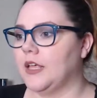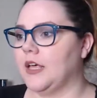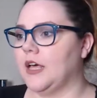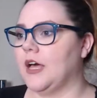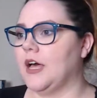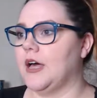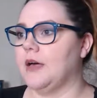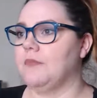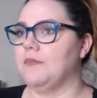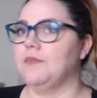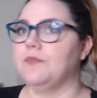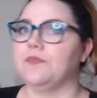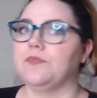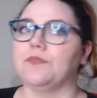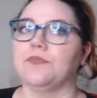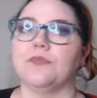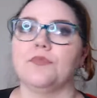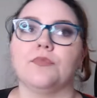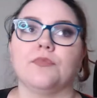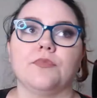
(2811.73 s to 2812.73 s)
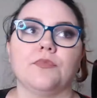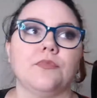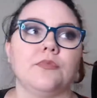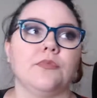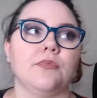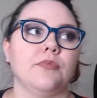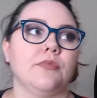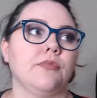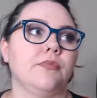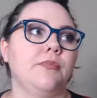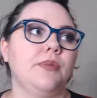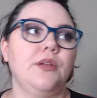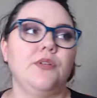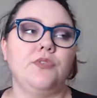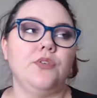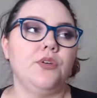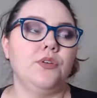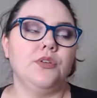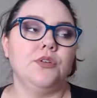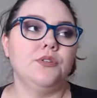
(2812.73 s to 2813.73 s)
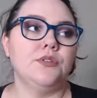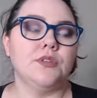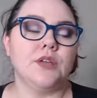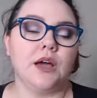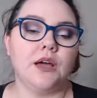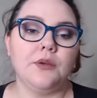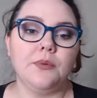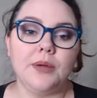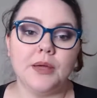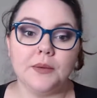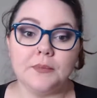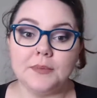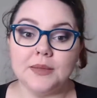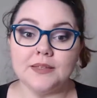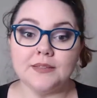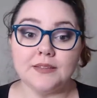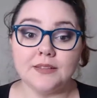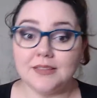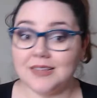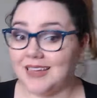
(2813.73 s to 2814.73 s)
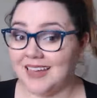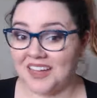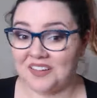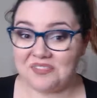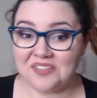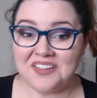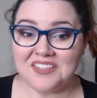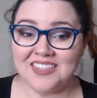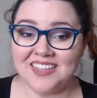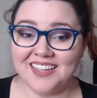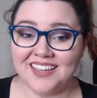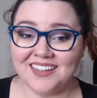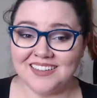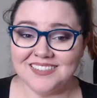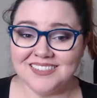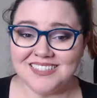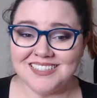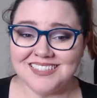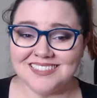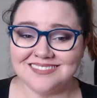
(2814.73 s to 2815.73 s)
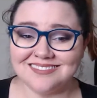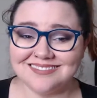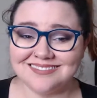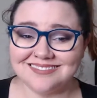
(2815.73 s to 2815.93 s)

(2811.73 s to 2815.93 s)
But if you use cutaway on basically everything else,